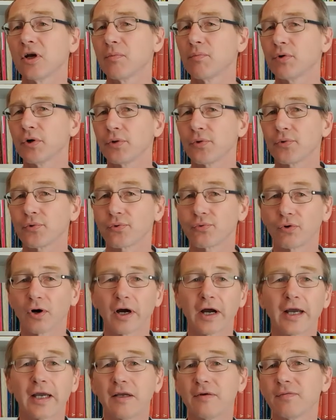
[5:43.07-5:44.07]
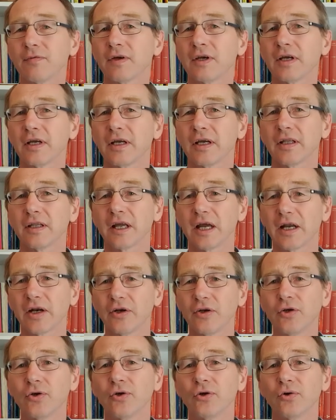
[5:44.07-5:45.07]
but thrive in their
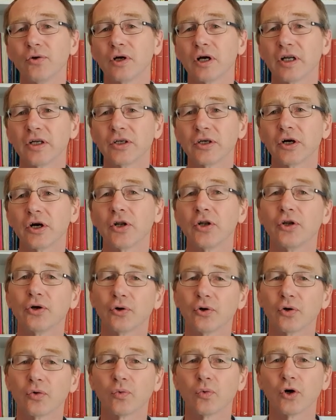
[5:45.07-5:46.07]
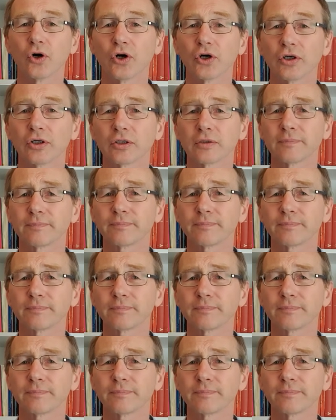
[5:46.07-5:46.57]
new and unknown world.